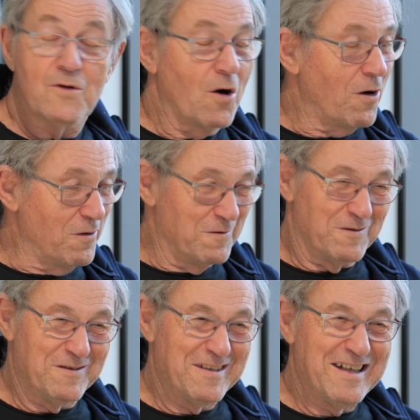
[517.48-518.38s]
No.
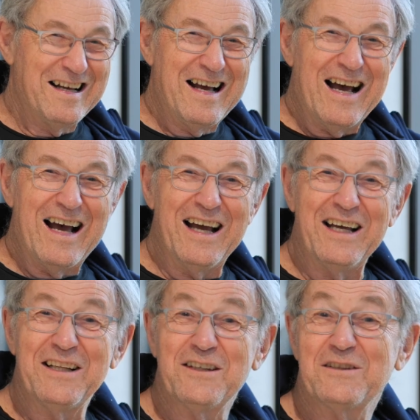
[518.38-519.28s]

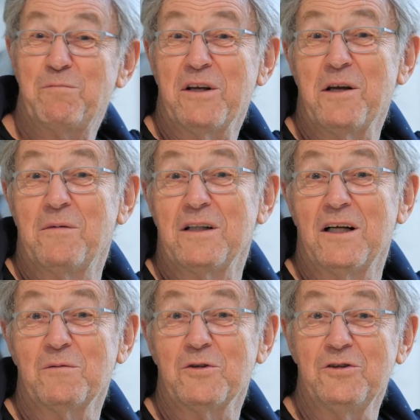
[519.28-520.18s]
And speaking about
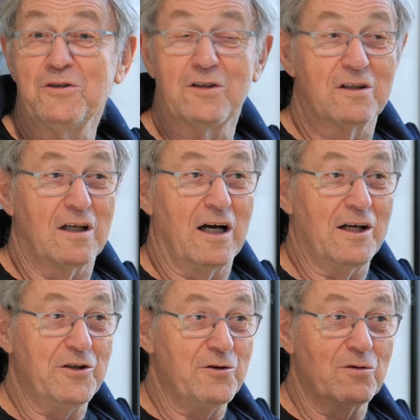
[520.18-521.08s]
Helmut Newton,
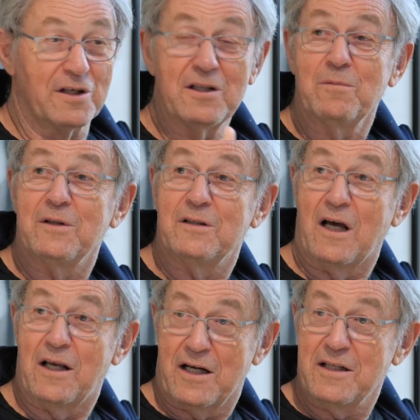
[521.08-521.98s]
I knew a little bit,
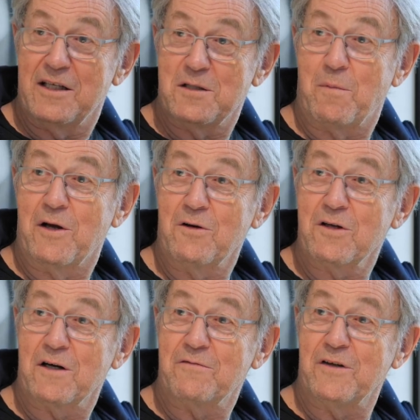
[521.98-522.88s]
I read his
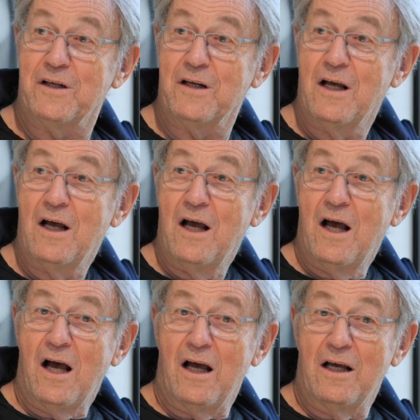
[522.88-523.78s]
biography,
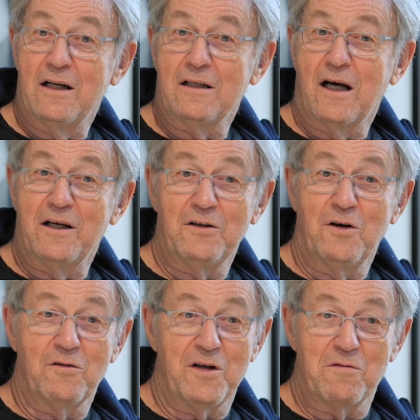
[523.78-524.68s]
and I
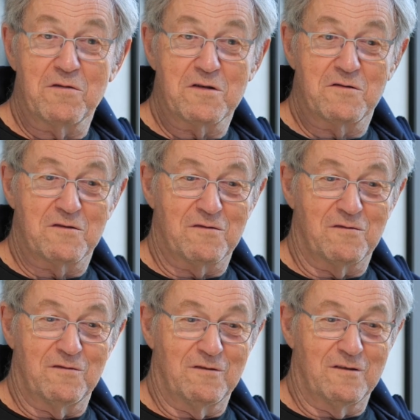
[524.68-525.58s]
know he was
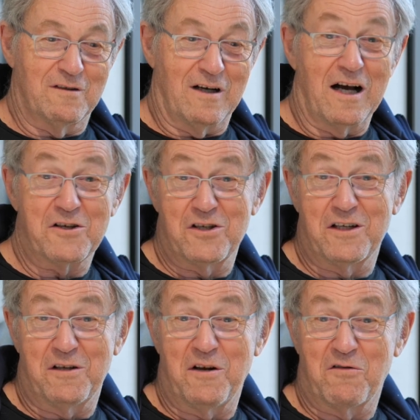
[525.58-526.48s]

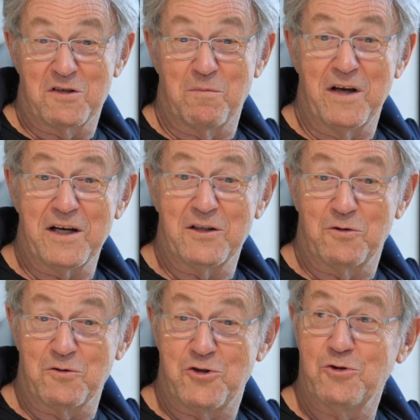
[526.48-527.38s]
married
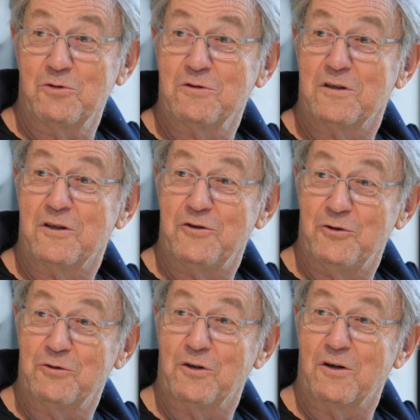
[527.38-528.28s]
to June
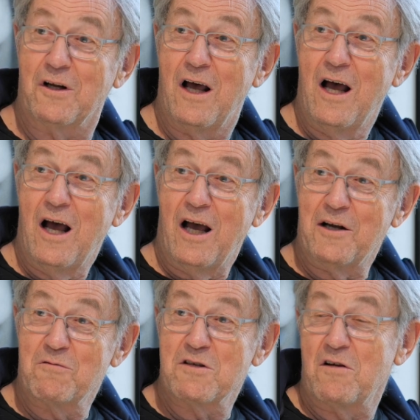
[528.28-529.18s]
Newton,
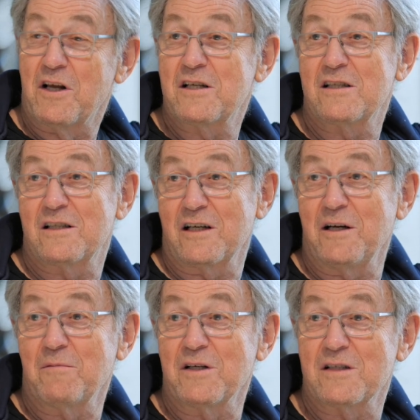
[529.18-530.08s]
and it was an
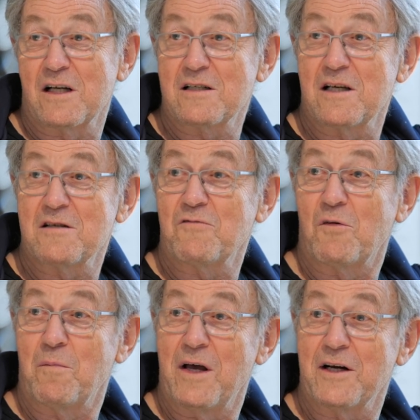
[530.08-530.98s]
extremely
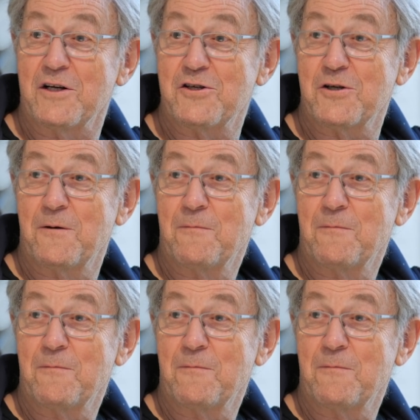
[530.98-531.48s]
successful marriage.